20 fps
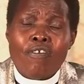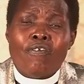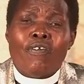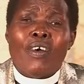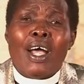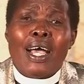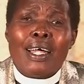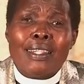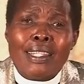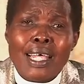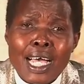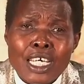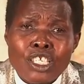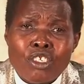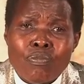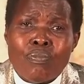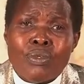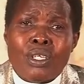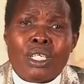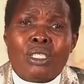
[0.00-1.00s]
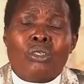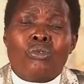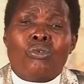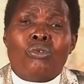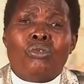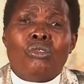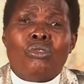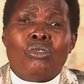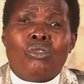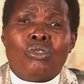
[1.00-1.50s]
Fathers, bring
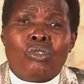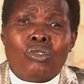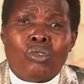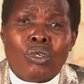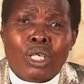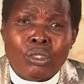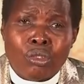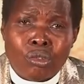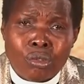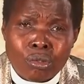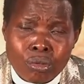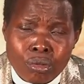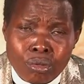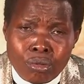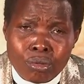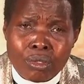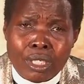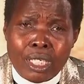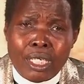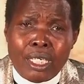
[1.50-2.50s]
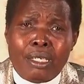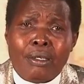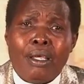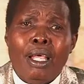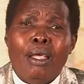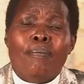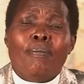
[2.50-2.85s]
good news to your children.